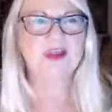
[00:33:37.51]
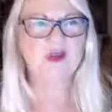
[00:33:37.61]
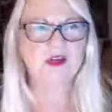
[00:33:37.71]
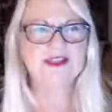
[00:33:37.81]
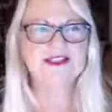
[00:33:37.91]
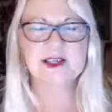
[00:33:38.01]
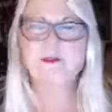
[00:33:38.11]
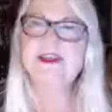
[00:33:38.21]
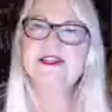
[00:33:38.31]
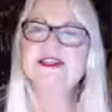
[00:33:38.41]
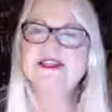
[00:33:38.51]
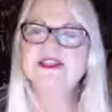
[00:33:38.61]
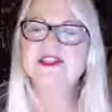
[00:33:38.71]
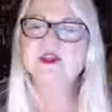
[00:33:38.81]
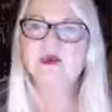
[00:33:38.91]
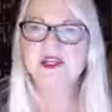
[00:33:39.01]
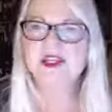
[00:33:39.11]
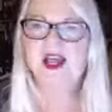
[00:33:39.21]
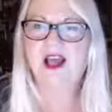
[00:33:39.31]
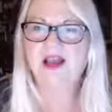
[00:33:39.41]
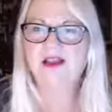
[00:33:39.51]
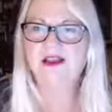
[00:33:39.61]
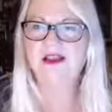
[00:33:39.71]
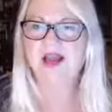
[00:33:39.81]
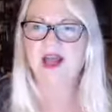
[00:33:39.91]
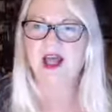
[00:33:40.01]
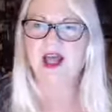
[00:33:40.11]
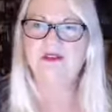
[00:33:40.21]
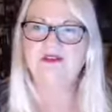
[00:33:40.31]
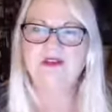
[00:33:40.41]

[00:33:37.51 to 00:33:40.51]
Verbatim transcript: we're going to step into this arena of